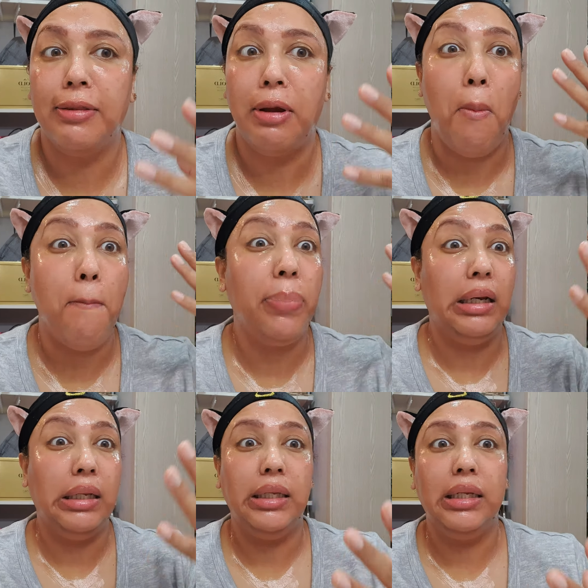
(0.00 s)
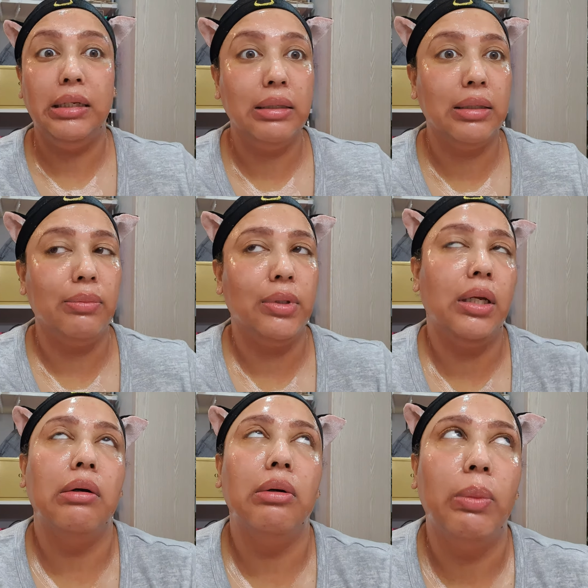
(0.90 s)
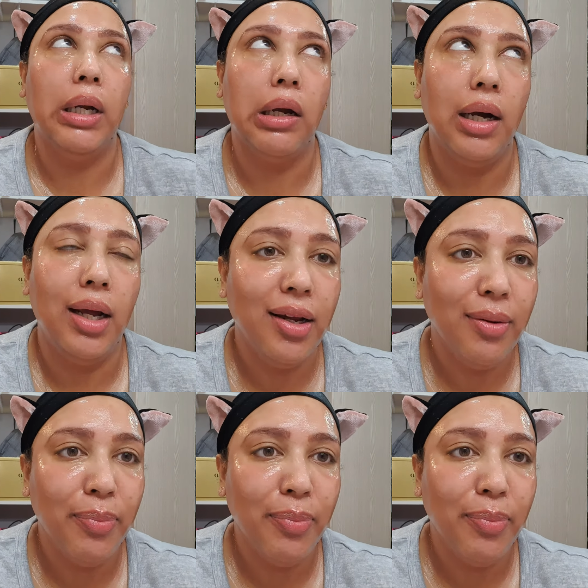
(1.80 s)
they're bleeding, and I'm like, oh my god.